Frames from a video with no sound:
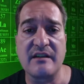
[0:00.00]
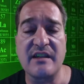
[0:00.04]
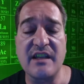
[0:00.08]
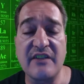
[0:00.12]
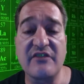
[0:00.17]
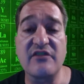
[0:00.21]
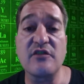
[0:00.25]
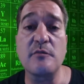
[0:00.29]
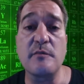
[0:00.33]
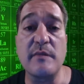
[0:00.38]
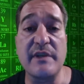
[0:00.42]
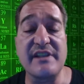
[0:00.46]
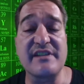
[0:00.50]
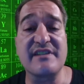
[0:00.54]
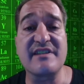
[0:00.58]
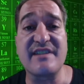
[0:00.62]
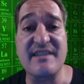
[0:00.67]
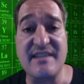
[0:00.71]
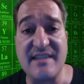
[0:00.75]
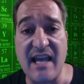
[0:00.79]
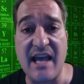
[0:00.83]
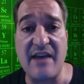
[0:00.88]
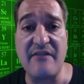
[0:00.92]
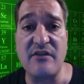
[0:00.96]
giving me
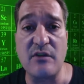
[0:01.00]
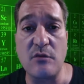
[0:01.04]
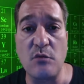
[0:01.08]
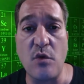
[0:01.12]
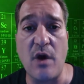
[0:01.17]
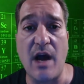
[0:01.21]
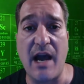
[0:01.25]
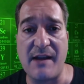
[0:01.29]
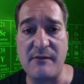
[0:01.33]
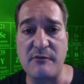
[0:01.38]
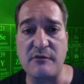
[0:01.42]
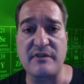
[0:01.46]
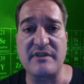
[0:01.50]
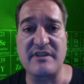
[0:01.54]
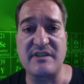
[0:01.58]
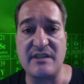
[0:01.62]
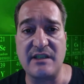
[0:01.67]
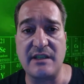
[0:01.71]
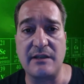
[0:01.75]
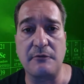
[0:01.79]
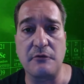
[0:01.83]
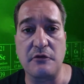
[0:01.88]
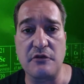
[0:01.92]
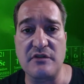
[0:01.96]
7 wide
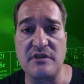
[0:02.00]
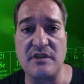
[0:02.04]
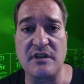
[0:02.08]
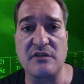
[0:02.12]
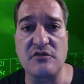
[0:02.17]
receivers in